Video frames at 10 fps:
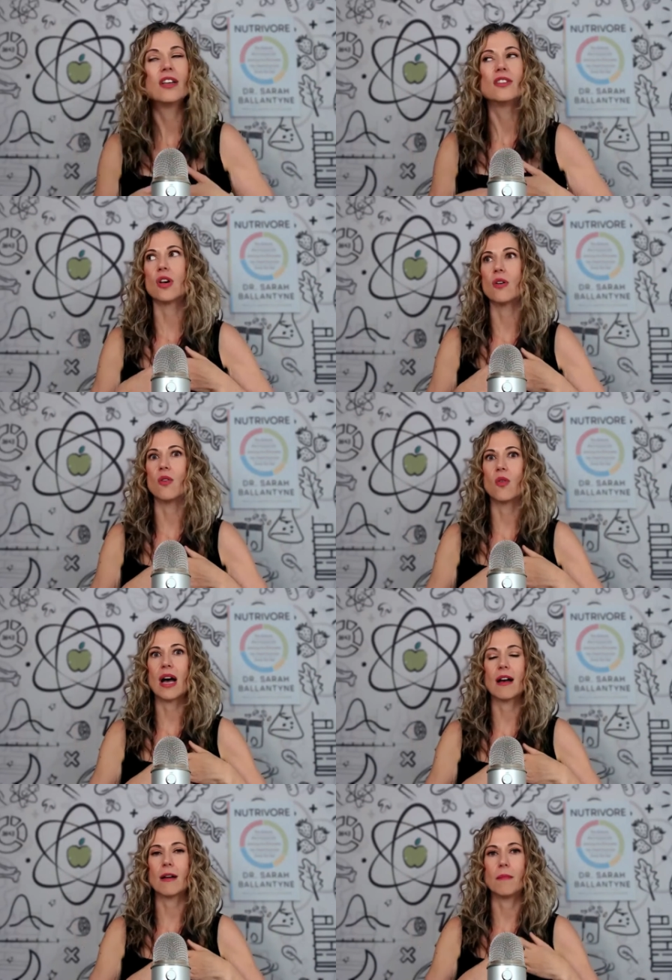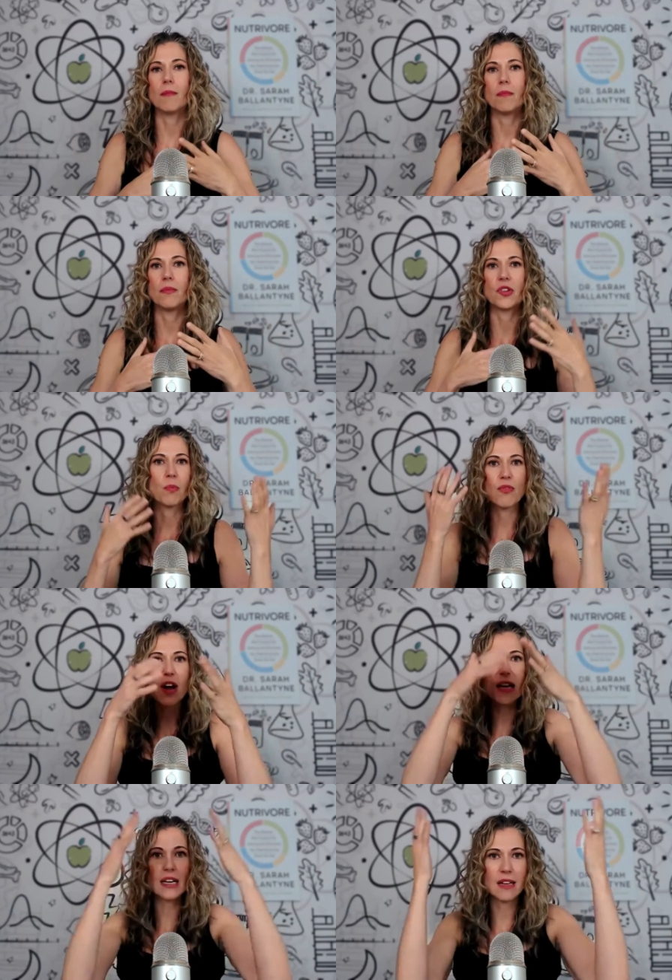So, um, so
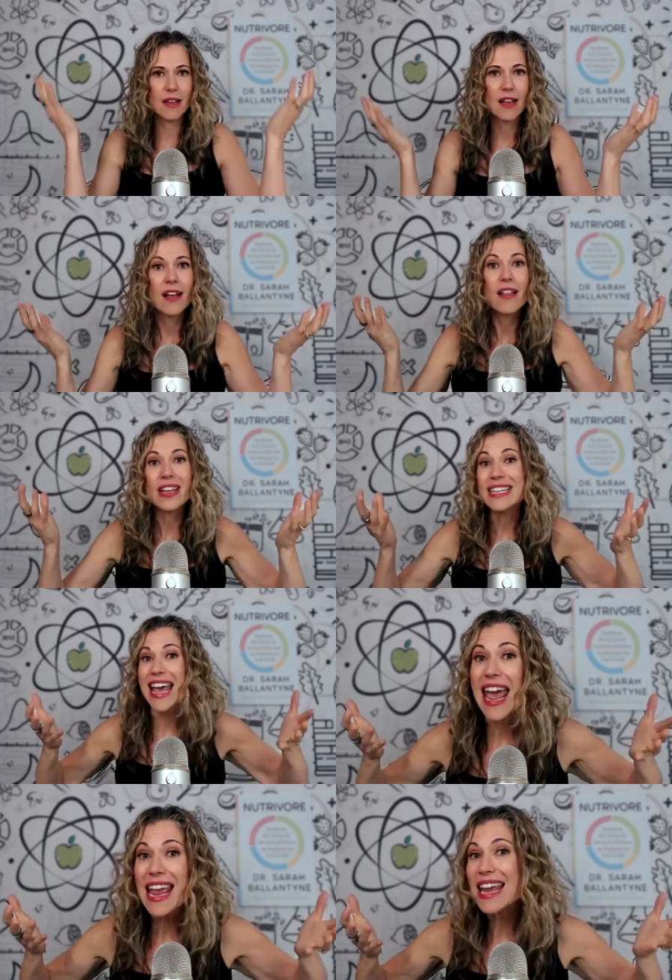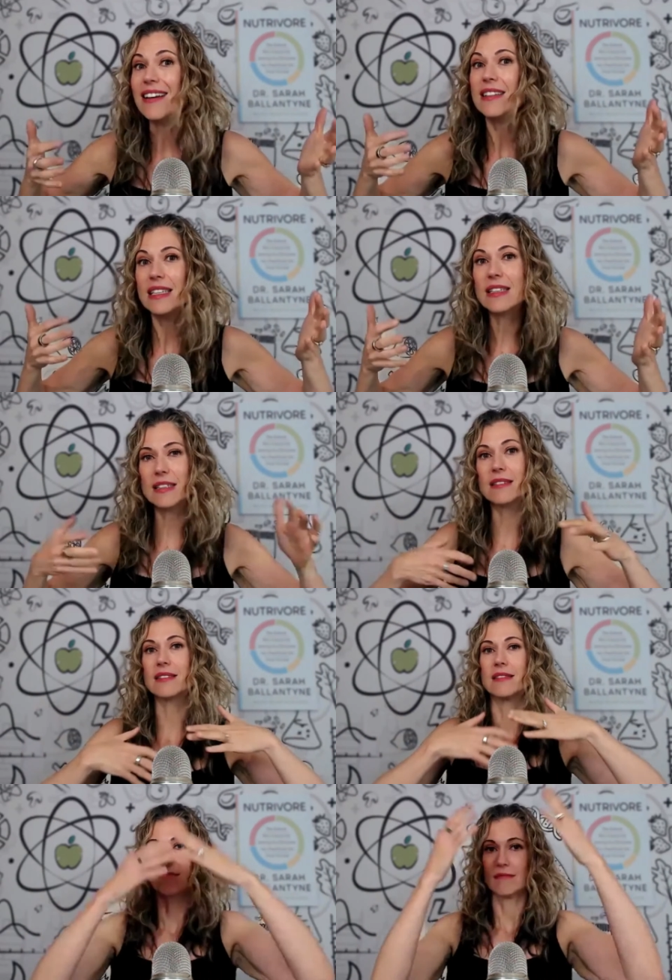provided the day
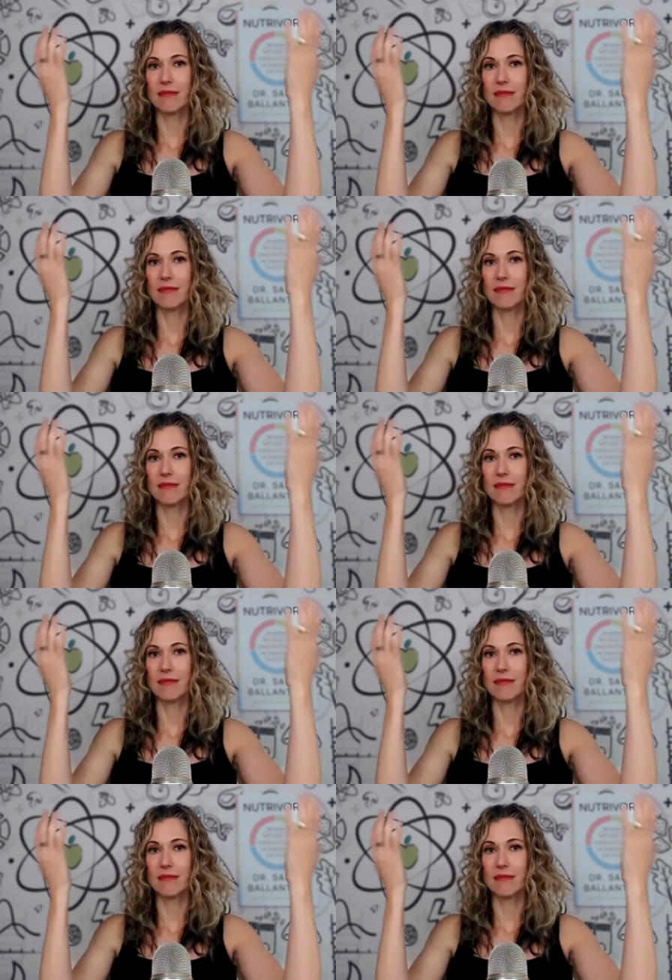is